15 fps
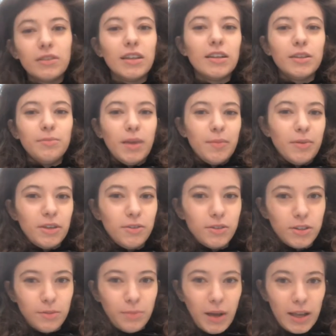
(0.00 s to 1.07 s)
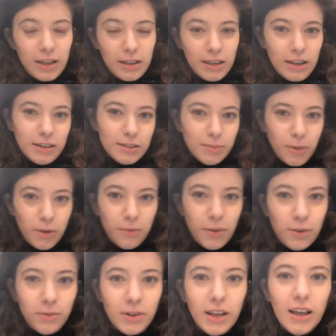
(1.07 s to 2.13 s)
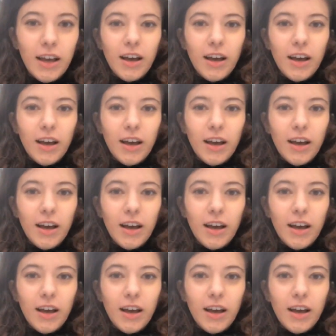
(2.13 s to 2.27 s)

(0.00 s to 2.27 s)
Then maybe you should get a smartphone